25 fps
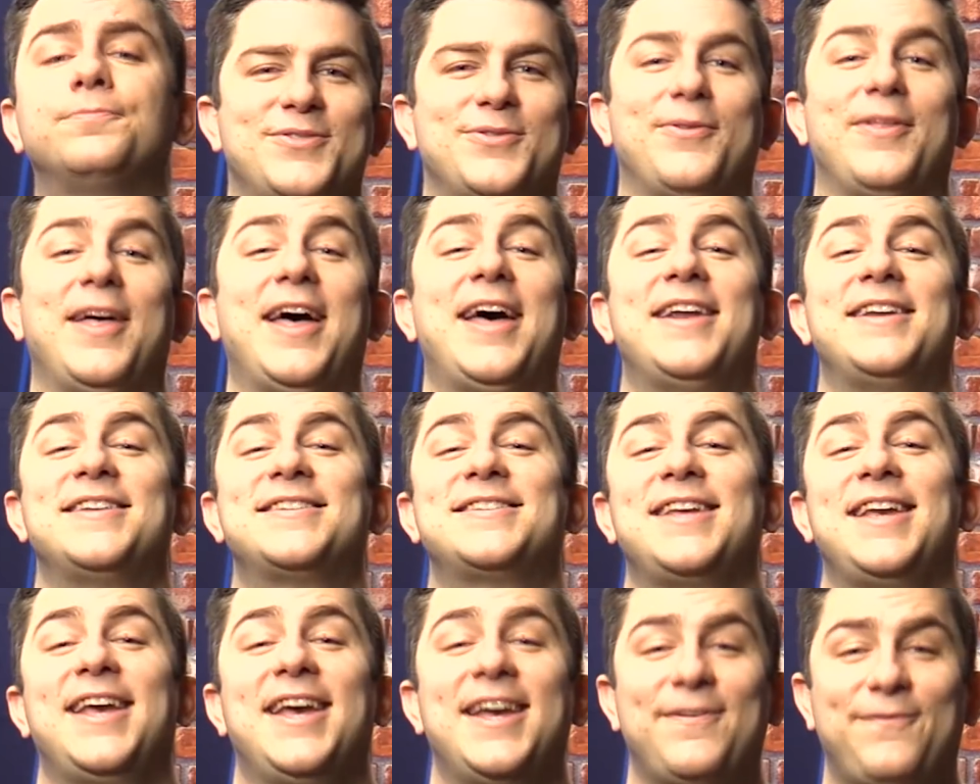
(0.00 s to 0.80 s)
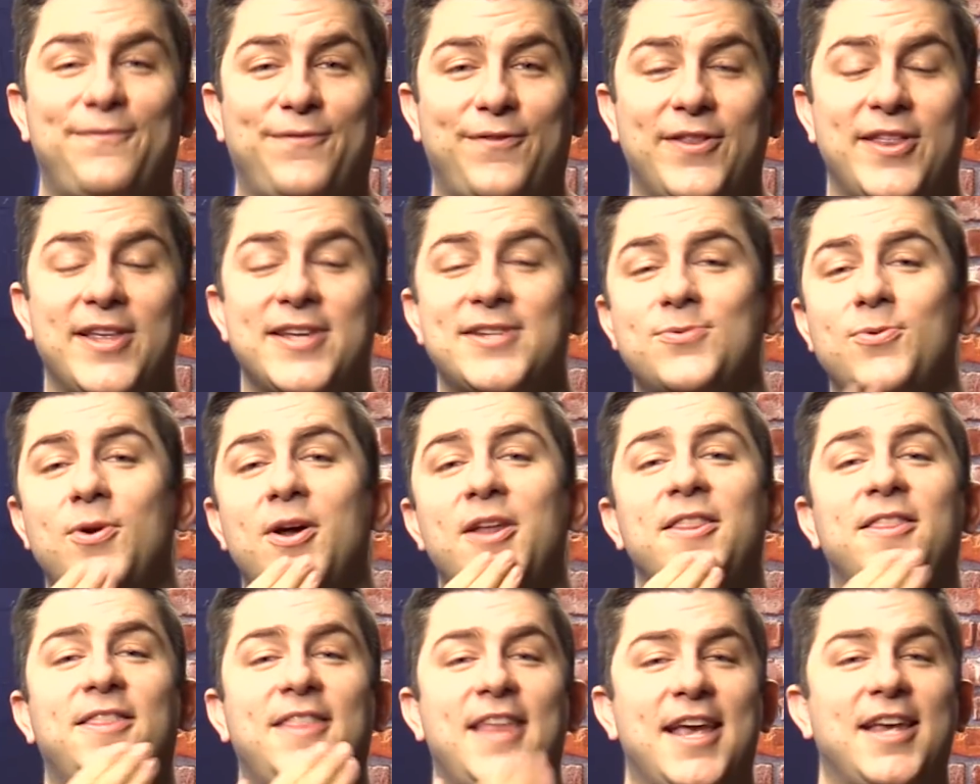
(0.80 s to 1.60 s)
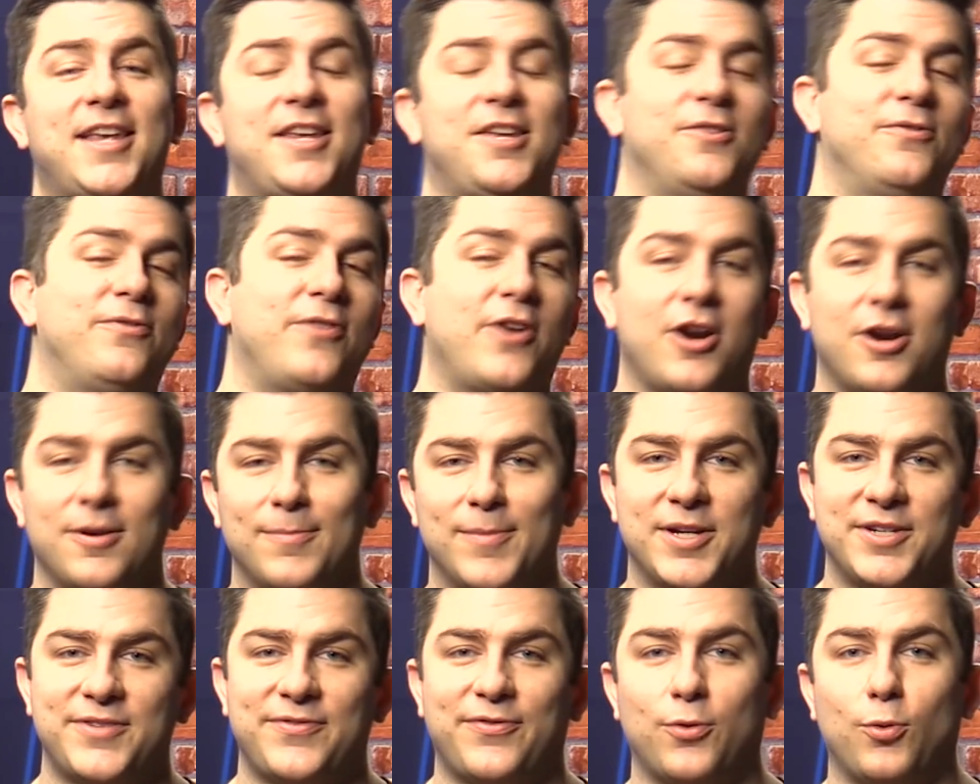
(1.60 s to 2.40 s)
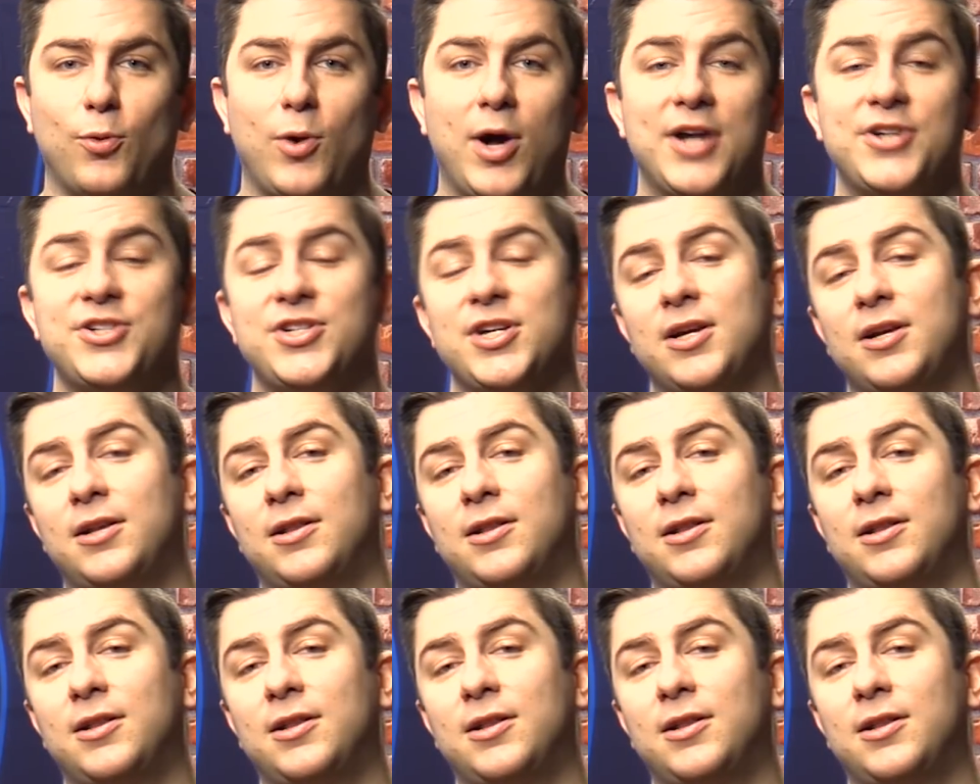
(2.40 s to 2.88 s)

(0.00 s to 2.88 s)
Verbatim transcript: So that is it for this one. Thank you very much for watching.